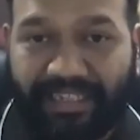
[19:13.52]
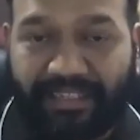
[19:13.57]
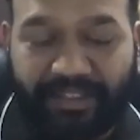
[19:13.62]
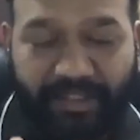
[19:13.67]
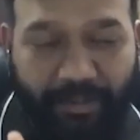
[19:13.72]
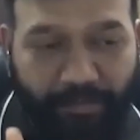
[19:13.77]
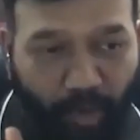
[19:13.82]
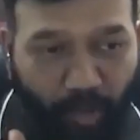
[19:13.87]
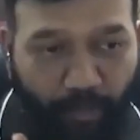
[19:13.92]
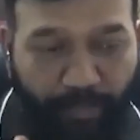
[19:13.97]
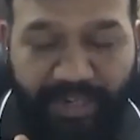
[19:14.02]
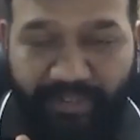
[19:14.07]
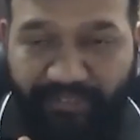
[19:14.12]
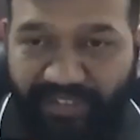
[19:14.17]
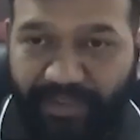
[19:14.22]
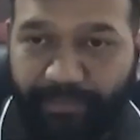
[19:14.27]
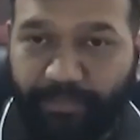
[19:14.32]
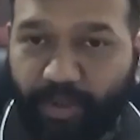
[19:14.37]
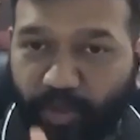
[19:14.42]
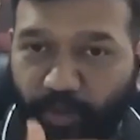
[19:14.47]
The moment
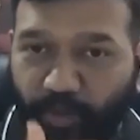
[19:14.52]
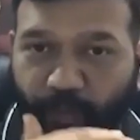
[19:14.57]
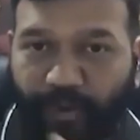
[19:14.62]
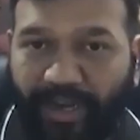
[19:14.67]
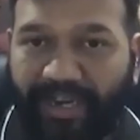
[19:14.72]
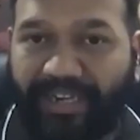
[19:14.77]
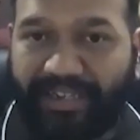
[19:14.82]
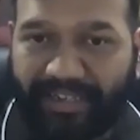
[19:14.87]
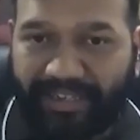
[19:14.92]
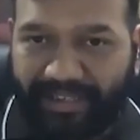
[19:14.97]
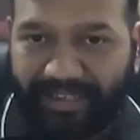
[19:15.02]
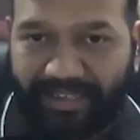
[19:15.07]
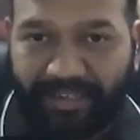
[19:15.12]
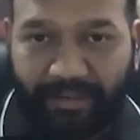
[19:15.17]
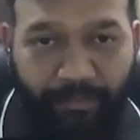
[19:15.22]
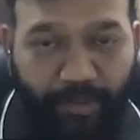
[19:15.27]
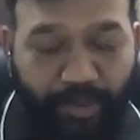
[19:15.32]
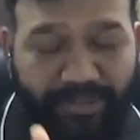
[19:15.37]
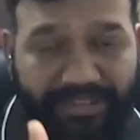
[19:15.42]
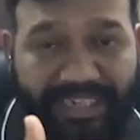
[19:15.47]
we are able to find
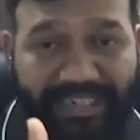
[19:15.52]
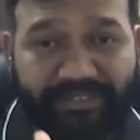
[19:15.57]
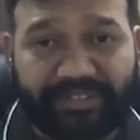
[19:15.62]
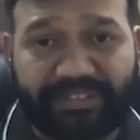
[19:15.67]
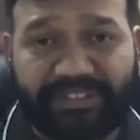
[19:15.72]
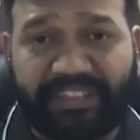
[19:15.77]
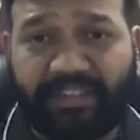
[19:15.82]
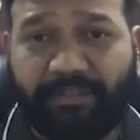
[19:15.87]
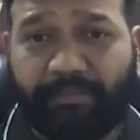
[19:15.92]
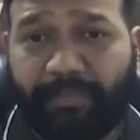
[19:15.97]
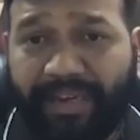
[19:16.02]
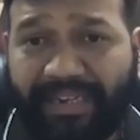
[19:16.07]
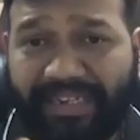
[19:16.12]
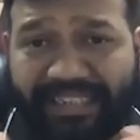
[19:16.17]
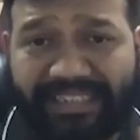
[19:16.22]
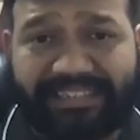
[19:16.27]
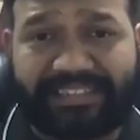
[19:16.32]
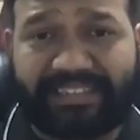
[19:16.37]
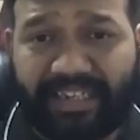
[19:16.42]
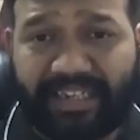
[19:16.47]
it, because I have seen
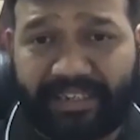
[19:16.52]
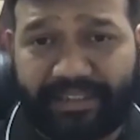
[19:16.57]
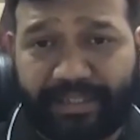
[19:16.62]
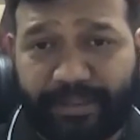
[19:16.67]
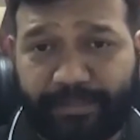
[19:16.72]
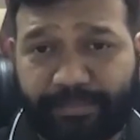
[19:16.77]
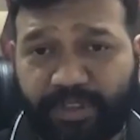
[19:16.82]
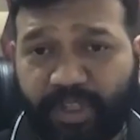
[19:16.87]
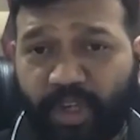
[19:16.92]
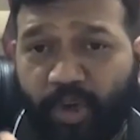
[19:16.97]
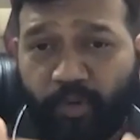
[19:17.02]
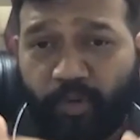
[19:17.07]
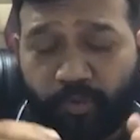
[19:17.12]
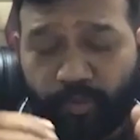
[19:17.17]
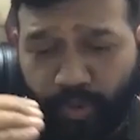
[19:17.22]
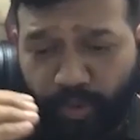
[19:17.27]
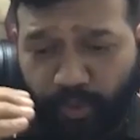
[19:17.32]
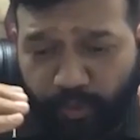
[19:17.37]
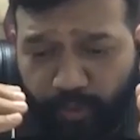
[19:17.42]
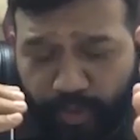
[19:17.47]
many startups
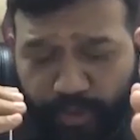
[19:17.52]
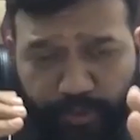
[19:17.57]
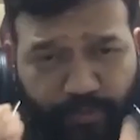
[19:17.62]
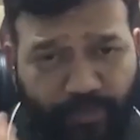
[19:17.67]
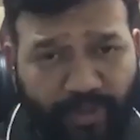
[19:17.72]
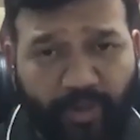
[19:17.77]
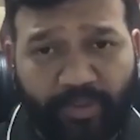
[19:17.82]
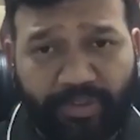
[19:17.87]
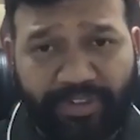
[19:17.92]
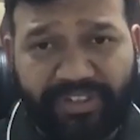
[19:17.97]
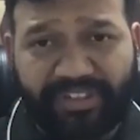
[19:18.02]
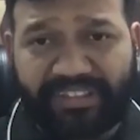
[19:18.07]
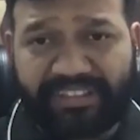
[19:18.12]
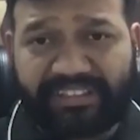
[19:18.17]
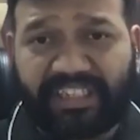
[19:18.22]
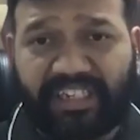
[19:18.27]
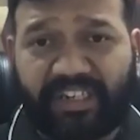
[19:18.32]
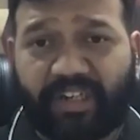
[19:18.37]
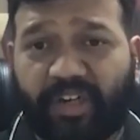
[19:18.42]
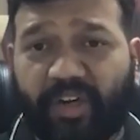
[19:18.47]
whose founders
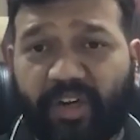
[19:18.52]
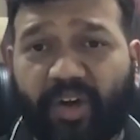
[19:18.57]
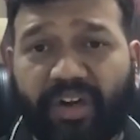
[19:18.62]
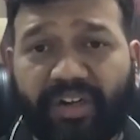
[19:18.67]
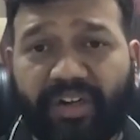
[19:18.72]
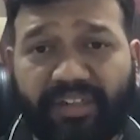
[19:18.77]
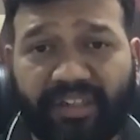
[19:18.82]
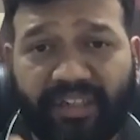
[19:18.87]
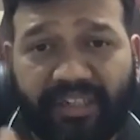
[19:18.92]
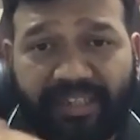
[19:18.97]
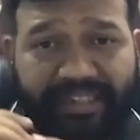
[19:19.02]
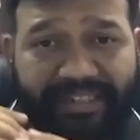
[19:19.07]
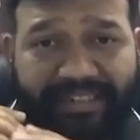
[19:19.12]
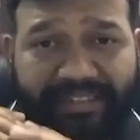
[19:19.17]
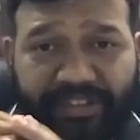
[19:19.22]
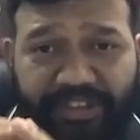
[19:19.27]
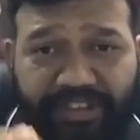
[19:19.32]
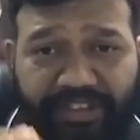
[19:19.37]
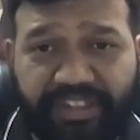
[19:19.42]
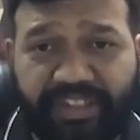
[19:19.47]
are not
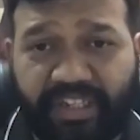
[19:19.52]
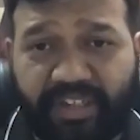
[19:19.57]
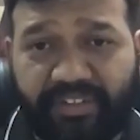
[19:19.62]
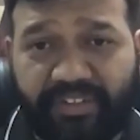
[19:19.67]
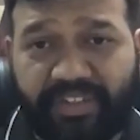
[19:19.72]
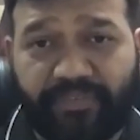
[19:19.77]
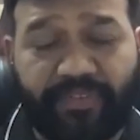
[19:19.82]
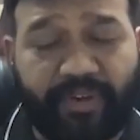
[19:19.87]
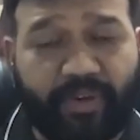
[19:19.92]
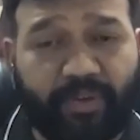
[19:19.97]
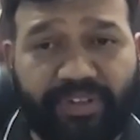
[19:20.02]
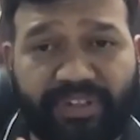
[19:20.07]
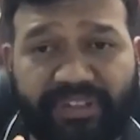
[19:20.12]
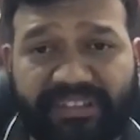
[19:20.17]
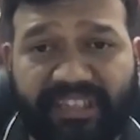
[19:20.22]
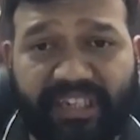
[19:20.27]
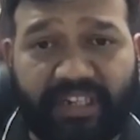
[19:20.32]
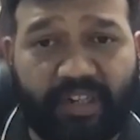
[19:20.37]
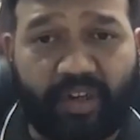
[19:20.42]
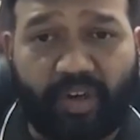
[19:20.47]
engineers, the
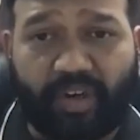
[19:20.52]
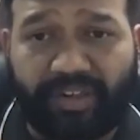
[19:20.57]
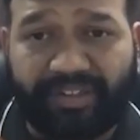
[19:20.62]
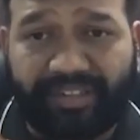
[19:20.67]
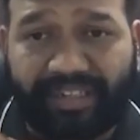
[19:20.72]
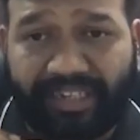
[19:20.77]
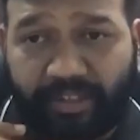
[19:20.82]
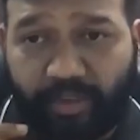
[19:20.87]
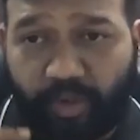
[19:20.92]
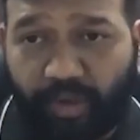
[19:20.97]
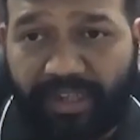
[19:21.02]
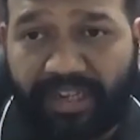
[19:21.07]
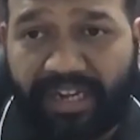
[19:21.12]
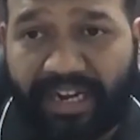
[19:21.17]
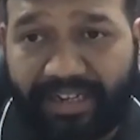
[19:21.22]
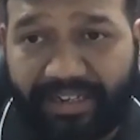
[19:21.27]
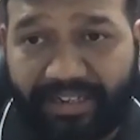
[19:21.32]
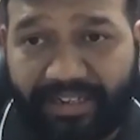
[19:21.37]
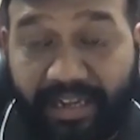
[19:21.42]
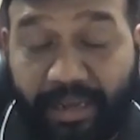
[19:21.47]
founders are not
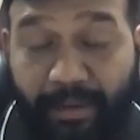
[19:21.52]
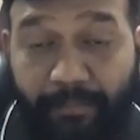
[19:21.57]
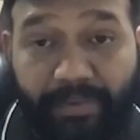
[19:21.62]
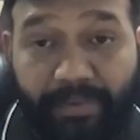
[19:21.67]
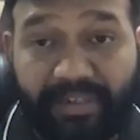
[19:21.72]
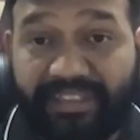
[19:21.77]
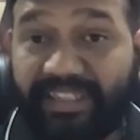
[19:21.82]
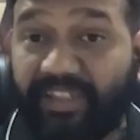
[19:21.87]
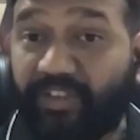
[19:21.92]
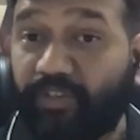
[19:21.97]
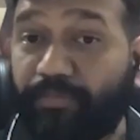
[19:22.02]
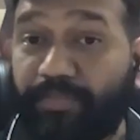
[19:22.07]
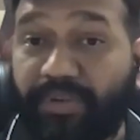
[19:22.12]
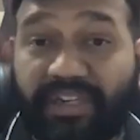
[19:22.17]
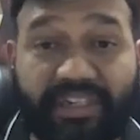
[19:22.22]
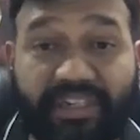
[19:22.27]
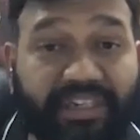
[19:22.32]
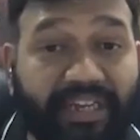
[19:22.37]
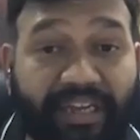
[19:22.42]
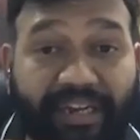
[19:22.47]
technocrat, but they have
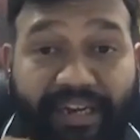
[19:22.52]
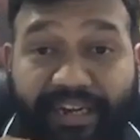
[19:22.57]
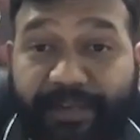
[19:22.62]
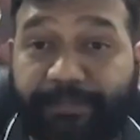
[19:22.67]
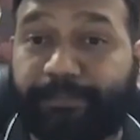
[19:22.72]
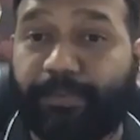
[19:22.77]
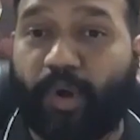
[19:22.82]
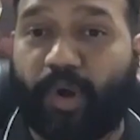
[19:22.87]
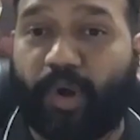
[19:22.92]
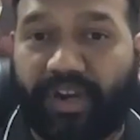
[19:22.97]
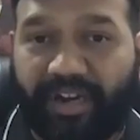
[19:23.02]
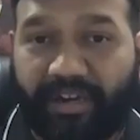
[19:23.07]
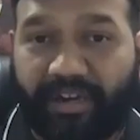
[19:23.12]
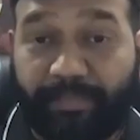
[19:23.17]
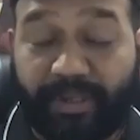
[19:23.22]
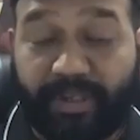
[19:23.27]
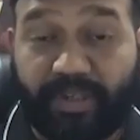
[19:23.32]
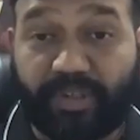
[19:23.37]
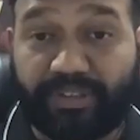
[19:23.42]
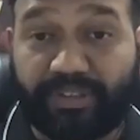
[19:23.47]
built great product
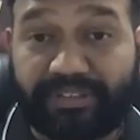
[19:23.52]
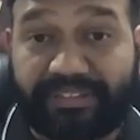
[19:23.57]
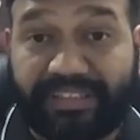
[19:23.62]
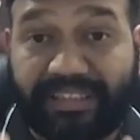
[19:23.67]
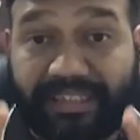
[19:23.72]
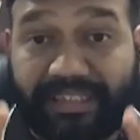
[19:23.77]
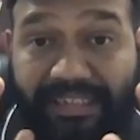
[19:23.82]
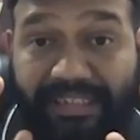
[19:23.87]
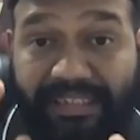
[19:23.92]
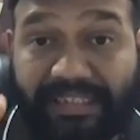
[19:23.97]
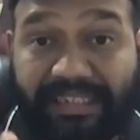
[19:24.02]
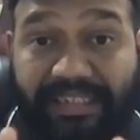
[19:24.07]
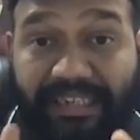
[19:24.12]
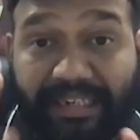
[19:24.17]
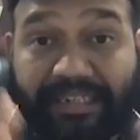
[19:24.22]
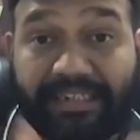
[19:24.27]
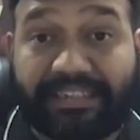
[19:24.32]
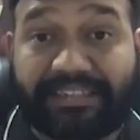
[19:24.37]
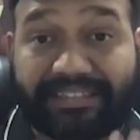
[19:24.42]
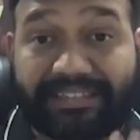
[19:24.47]
because they really
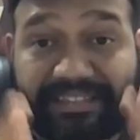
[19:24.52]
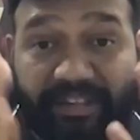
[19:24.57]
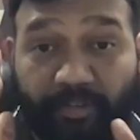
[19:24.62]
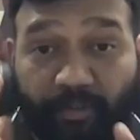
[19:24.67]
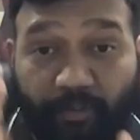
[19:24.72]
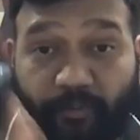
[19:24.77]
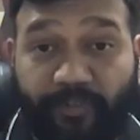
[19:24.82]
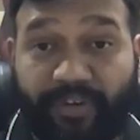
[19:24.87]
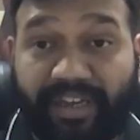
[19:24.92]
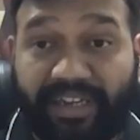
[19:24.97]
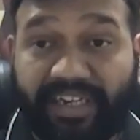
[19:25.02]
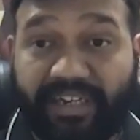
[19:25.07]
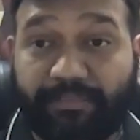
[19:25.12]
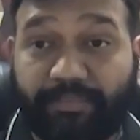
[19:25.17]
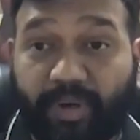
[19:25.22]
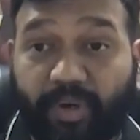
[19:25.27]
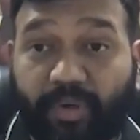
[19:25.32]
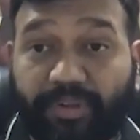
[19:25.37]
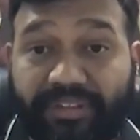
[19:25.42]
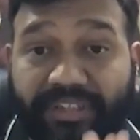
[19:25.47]
understand well
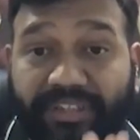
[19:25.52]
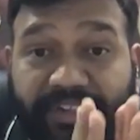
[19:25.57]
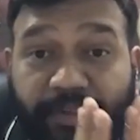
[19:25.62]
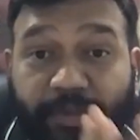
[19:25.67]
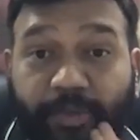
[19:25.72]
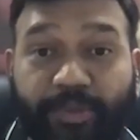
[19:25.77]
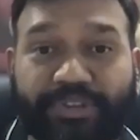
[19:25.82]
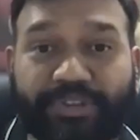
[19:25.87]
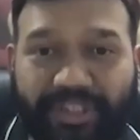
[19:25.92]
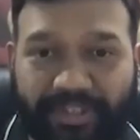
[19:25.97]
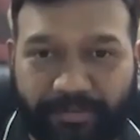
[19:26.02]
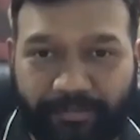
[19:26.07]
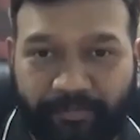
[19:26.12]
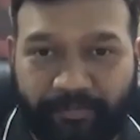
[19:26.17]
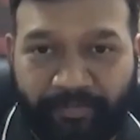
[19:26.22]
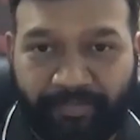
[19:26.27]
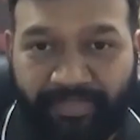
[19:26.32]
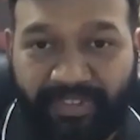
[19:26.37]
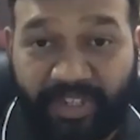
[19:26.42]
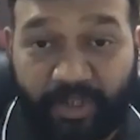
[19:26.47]
about their user.
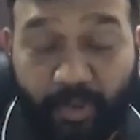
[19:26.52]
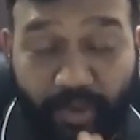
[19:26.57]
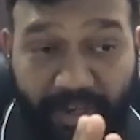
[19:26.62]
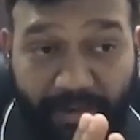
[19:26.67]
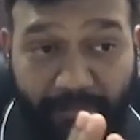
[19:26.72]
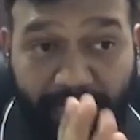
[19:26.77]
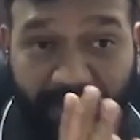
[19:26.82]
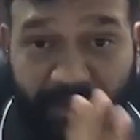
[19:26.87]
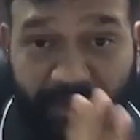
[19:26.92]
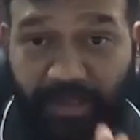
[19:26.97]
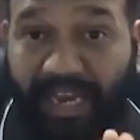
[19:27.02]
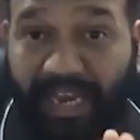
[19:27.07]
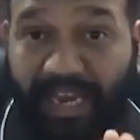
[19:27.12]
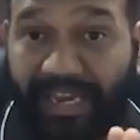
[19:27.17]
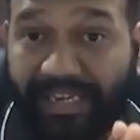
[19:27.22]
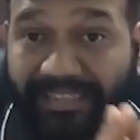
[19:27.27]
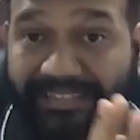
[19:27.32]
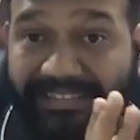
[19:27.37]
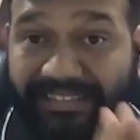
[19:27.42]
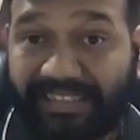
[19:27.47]
That okay, I
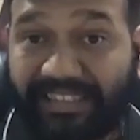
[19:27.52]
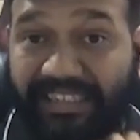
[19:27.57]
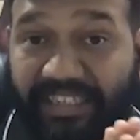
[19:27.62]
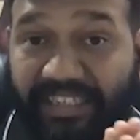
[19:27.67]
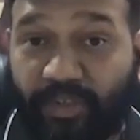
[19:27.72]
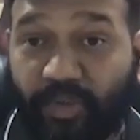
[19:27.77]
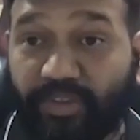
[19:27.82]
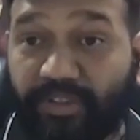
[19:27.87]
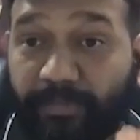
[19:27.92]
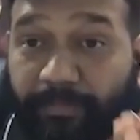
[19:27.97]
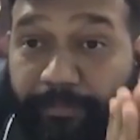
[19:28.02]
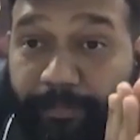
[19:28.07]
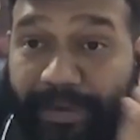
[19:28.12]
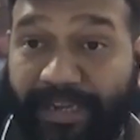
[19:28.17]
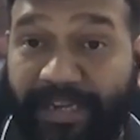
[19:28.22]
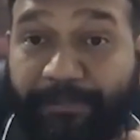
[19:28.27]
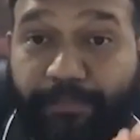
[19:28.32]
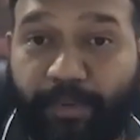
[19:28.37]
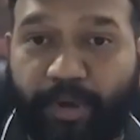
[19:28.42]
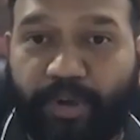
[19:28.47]
exactly know the
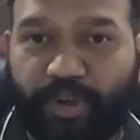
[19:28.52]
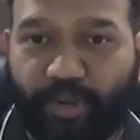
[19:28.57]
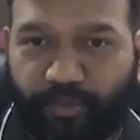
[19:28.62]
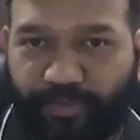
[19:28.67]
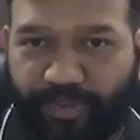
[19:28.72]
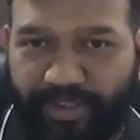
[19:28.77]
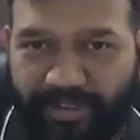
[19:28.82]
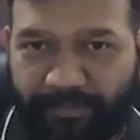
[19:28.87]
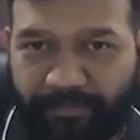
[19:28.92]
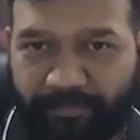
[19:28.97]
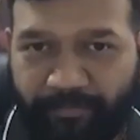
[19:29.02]
pain point of it.